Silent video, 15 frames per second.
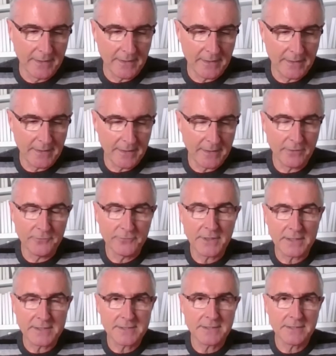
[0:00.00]
I loved
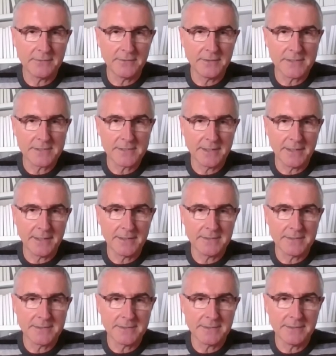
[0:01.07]
that series,
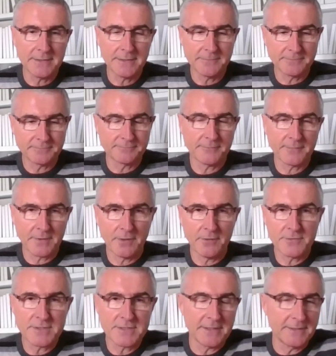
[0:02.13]
and
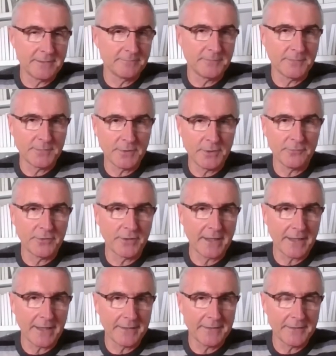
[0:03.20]
obviously love the
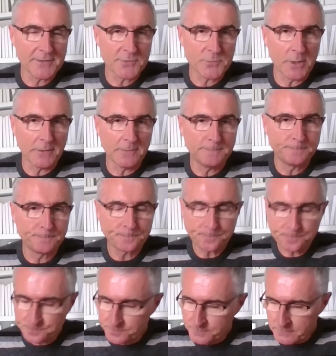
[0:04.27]
canon as well.
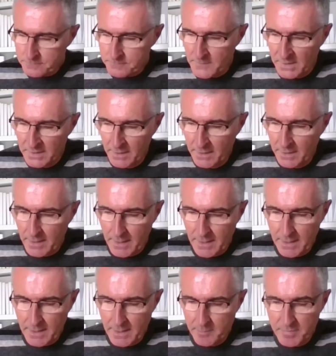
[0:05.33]

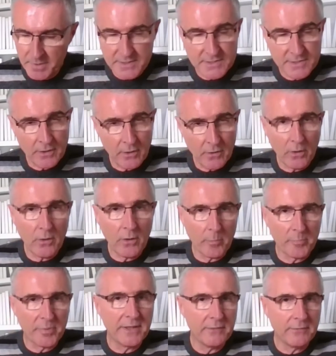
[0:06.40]
but it's not
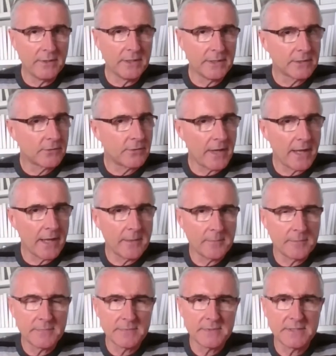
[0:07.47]
all period
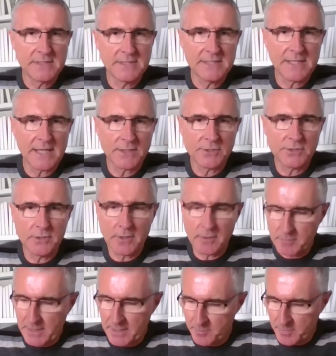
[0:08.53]
crime detection
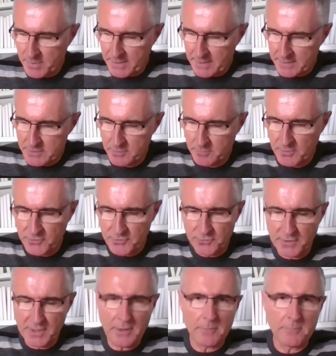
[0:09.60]
on my part. Number
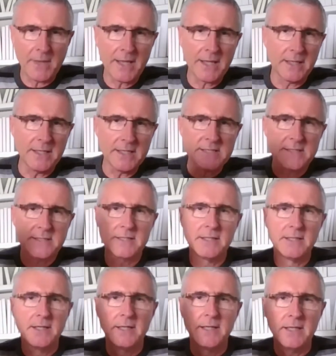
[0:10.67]
three on my
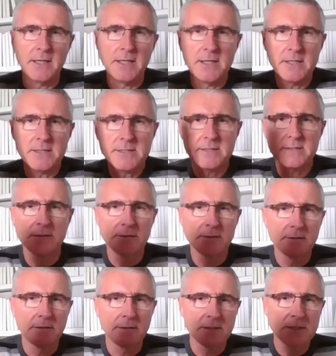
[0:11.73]
list is
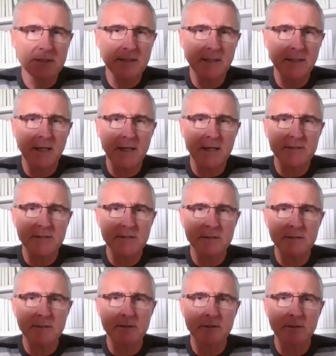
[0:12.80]
Stieg
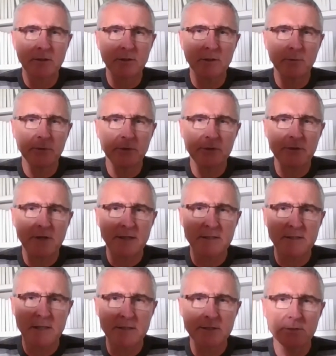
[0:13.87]
Larsson's The Girl with the
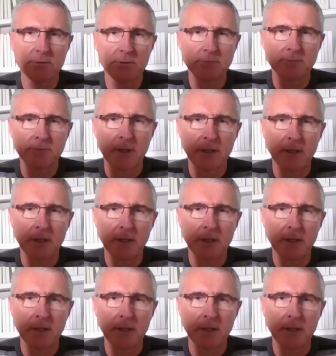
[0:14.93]
Dragon Tattoo.